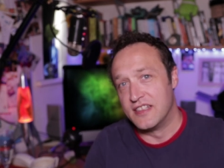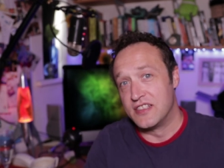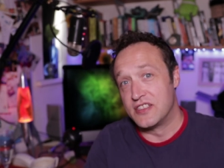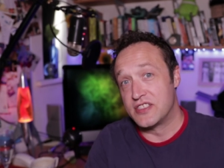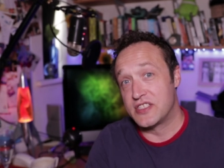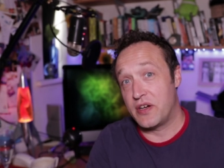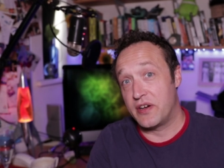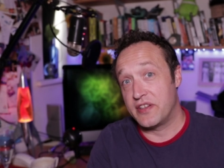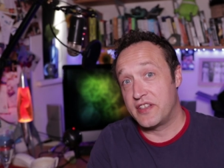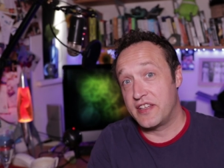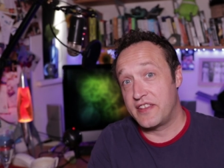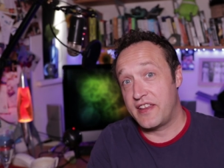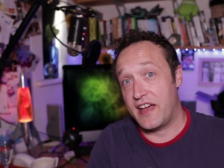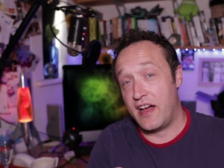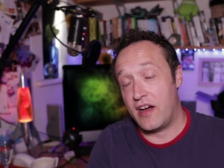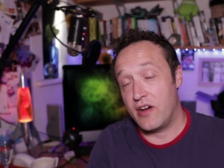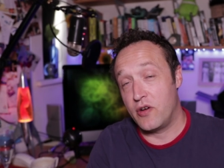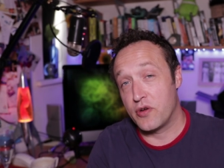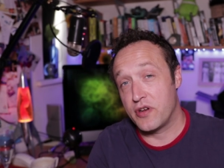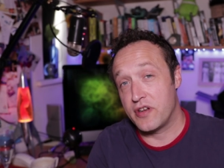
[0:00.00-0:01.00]
So I did that.
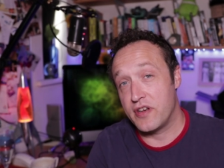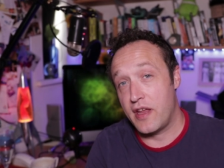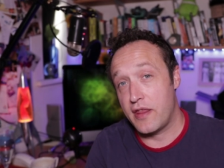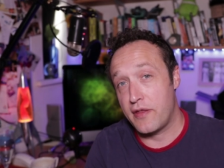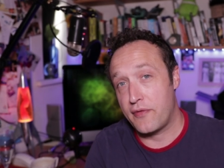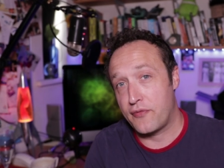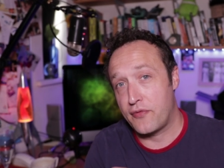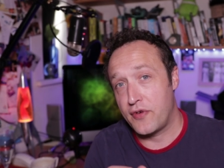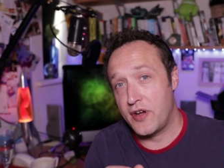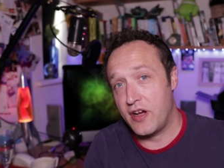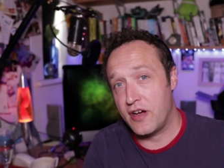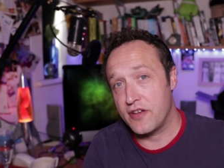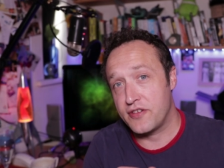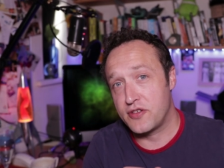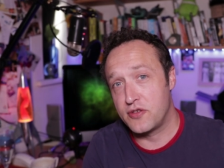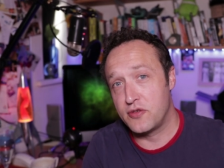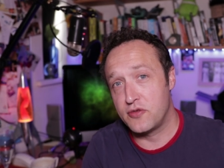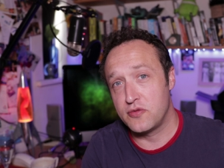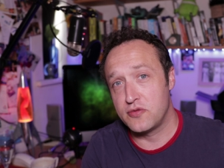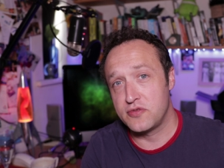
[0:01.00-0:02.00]
I ordered another free
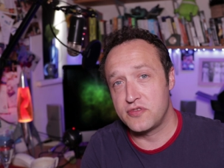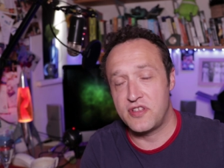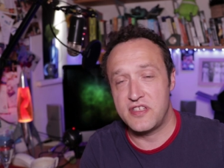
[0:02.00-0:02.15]
articles.